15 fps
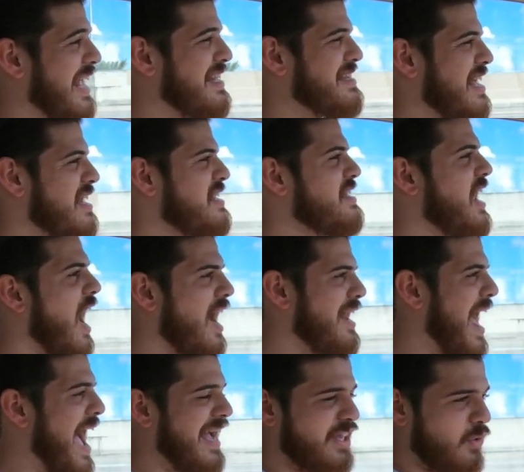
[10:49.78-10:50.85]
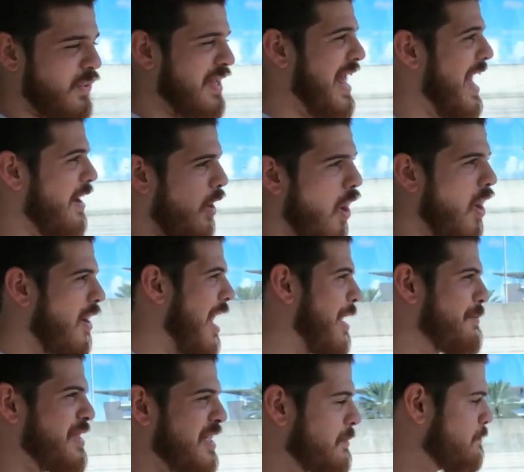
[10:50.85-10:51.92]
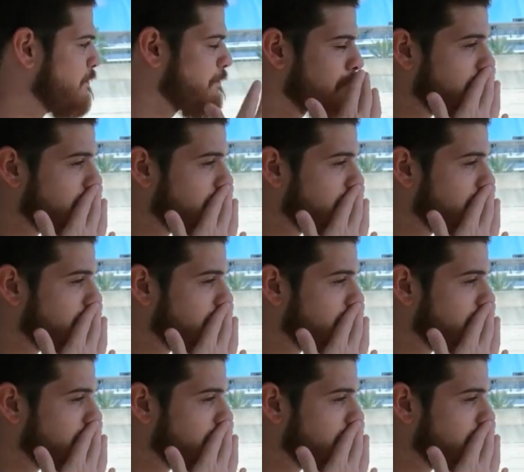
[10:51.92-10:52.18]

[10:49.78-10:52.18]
is not accurate at all. I mean,